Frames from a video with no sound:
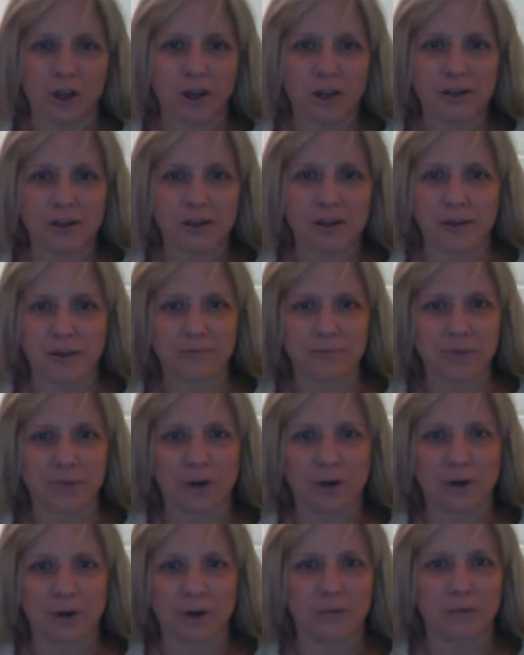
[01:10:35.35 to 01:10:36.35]
I'm
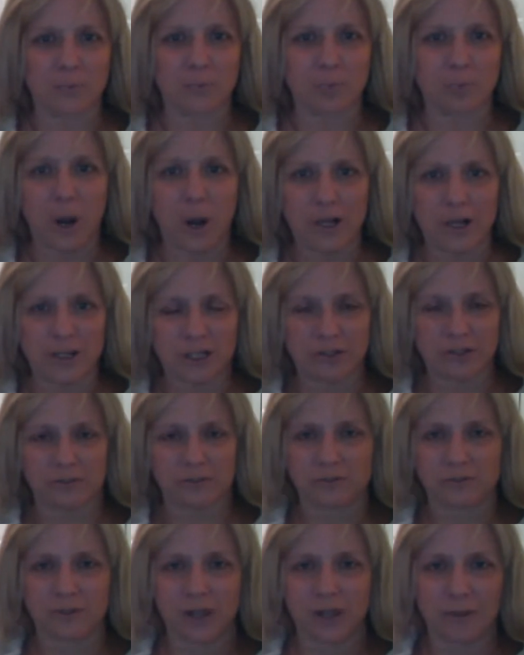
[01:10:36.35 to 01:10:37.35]
already
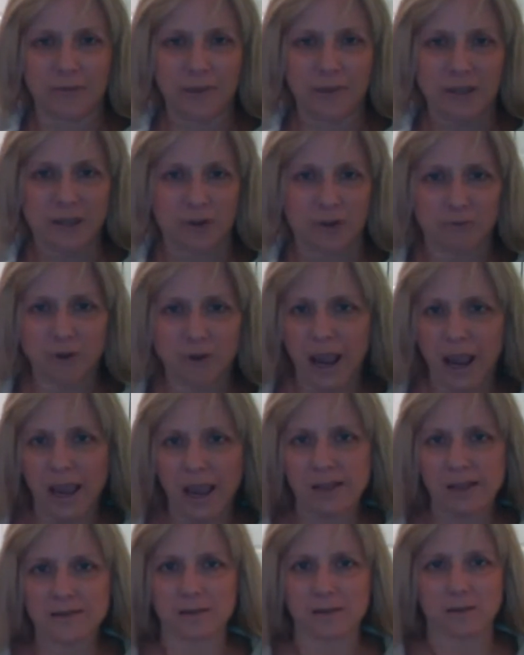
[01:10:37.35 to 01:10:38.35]
watching The Amazing
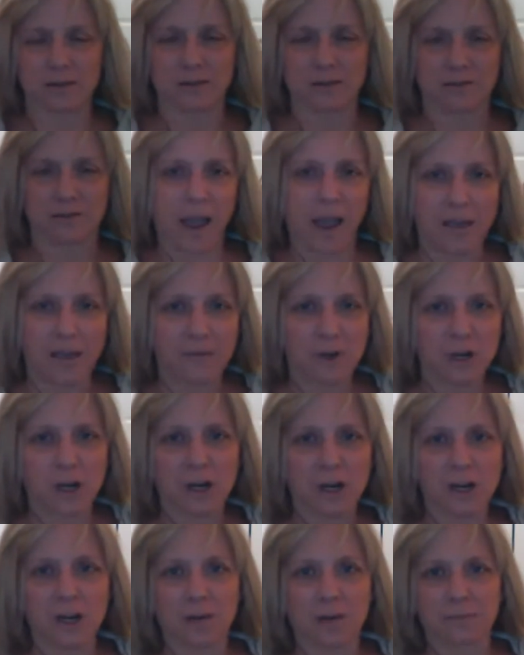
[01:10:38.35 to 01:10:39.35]
Race and
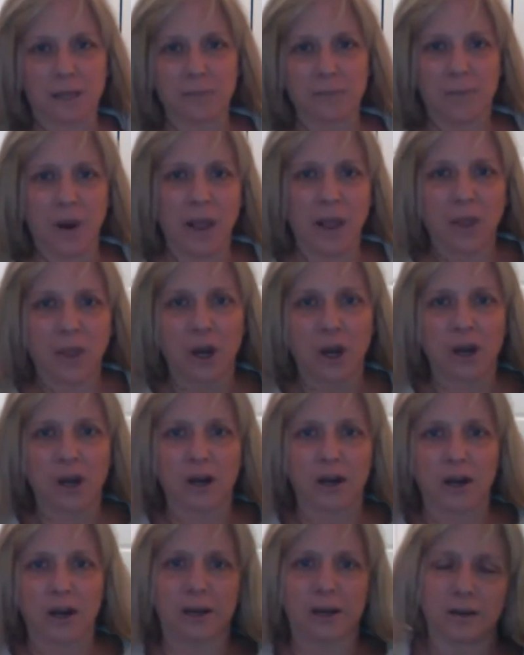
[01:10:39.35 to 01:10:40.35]
Survivor and Big
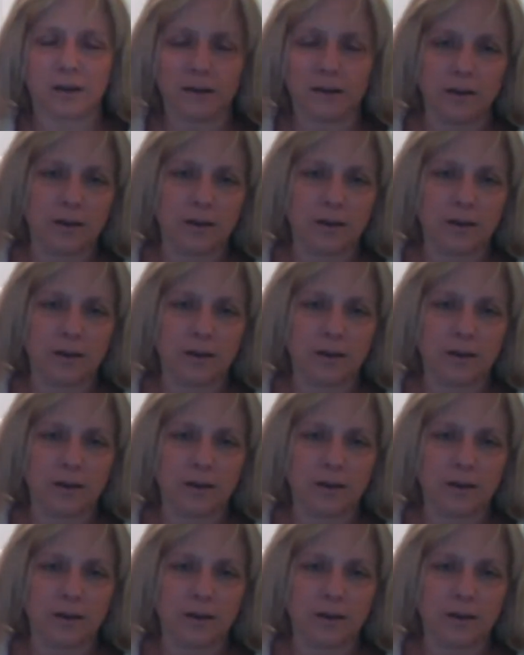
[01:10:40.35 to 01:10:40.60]
Brother, and